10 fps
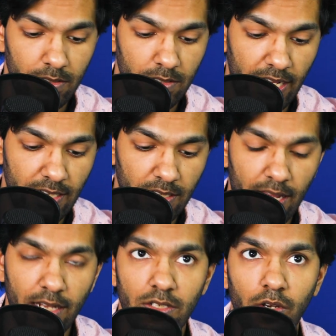date
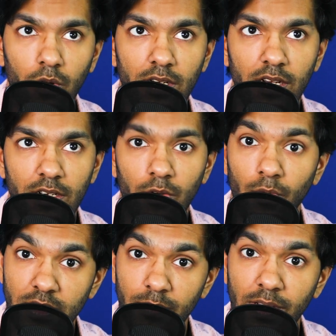and coconut
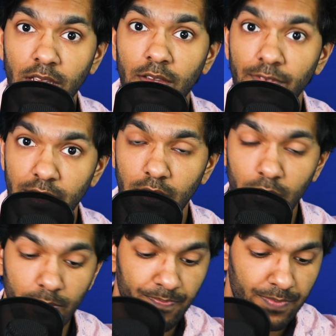recipe
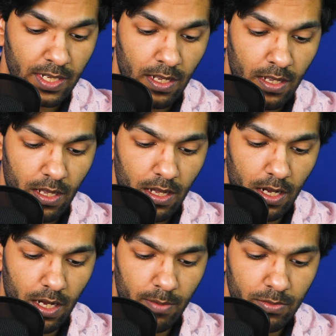video.
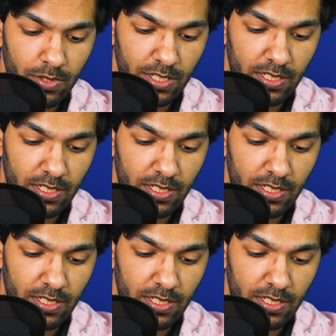She